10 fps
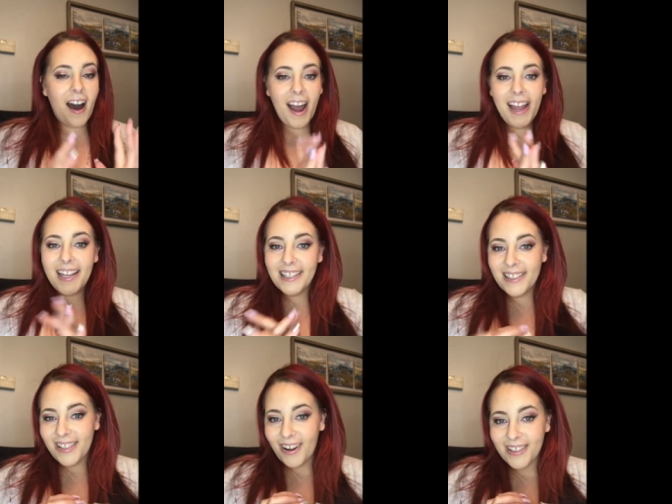I get
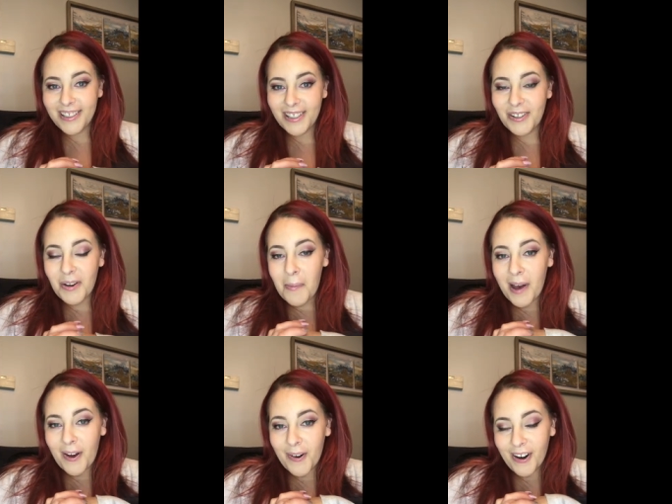to talk to you
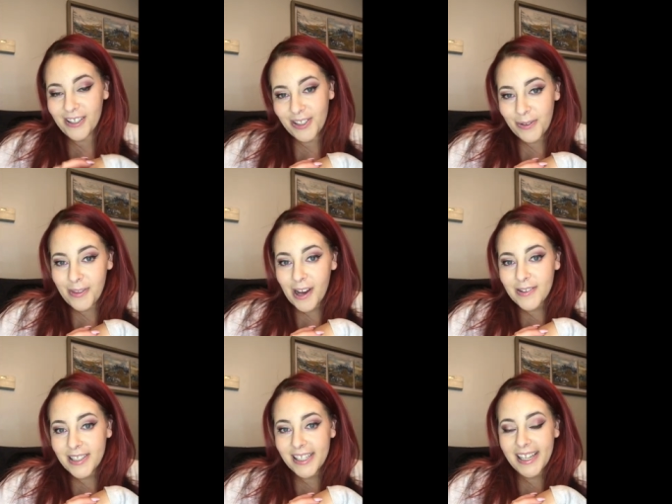about our
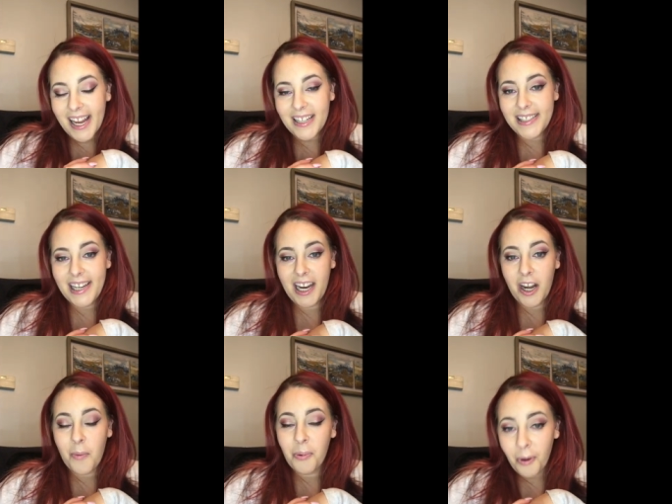
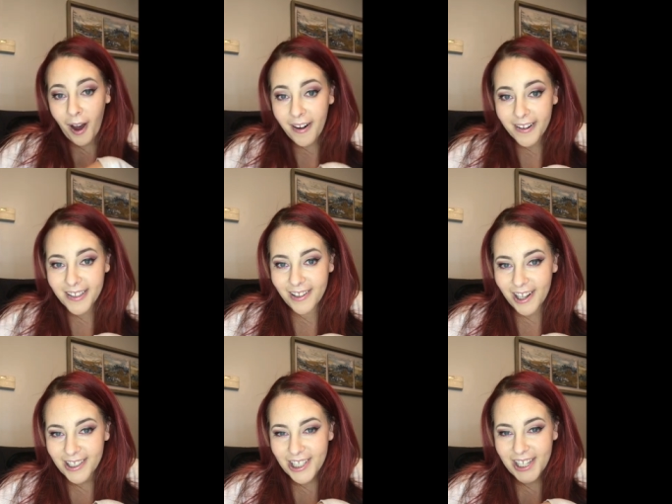2018 product
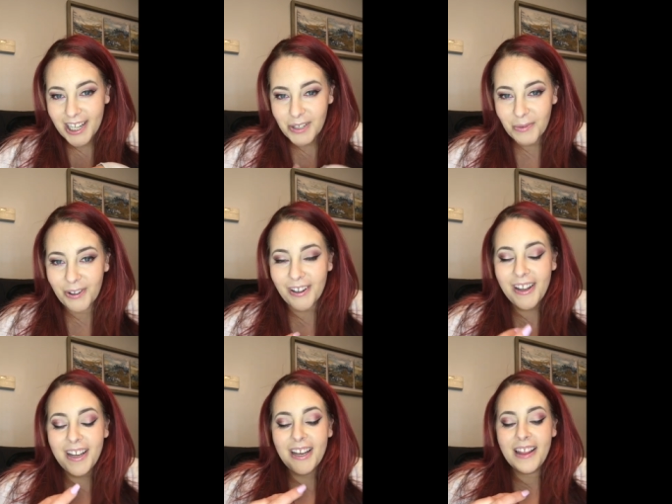launch schedule.
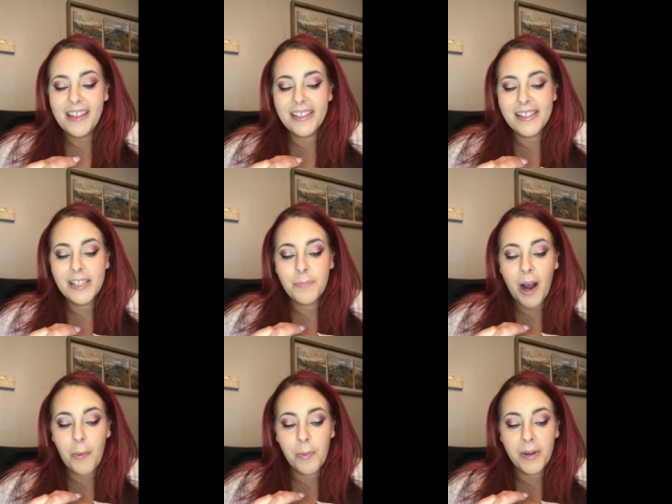This is
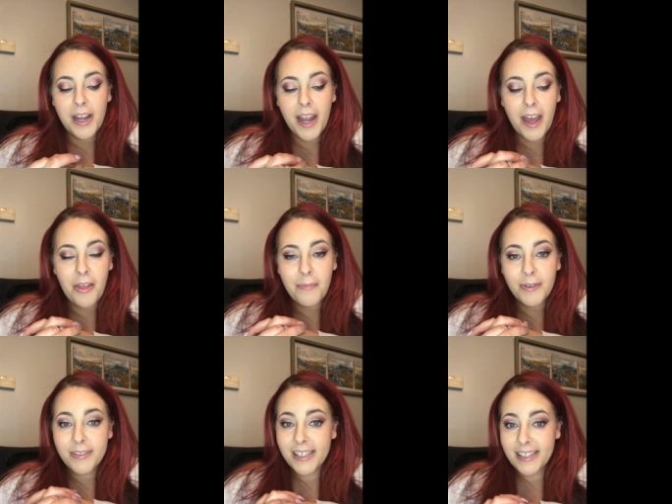probably the
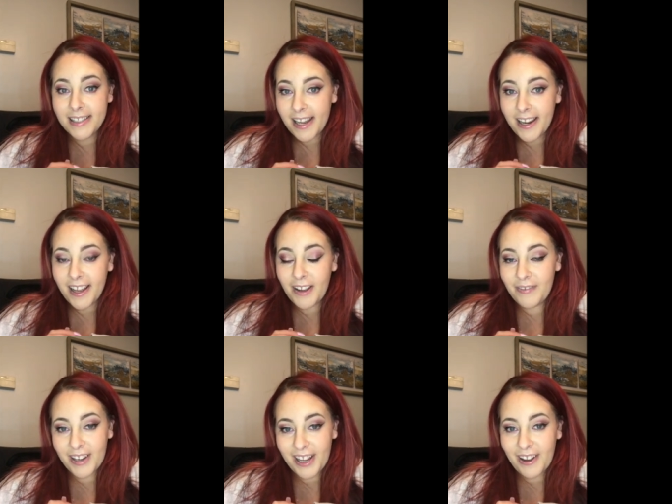most
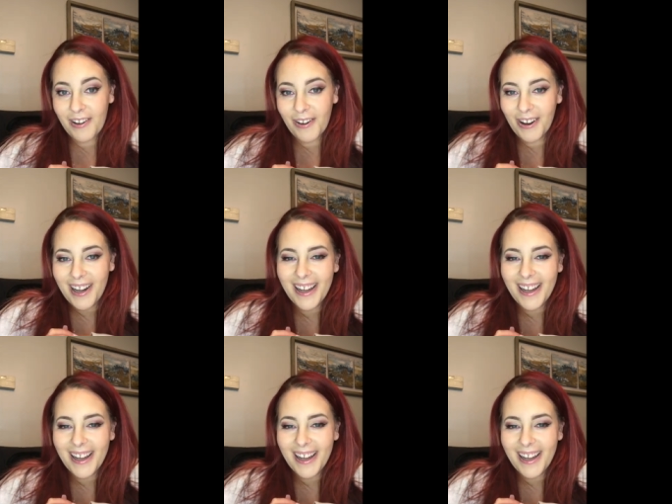exciting video